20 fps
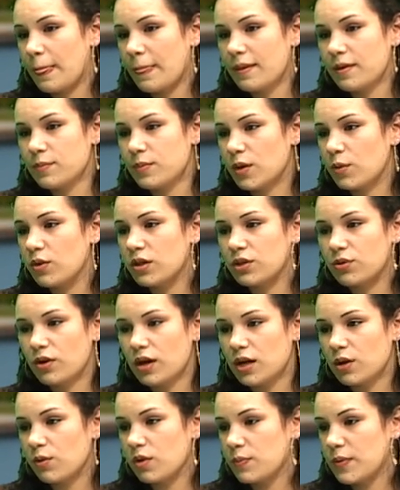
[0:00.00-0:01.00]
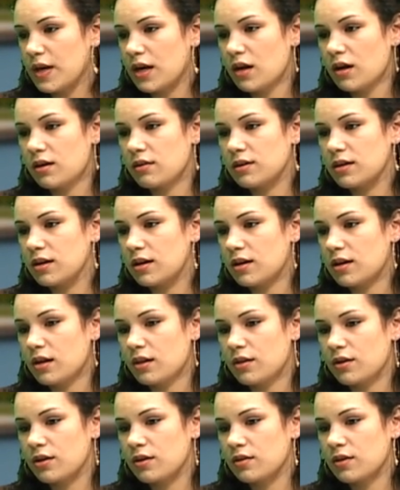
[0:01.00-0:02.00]
but with credit repair and
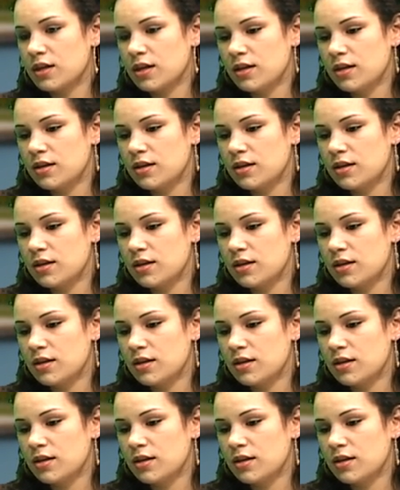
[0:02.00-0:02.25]
other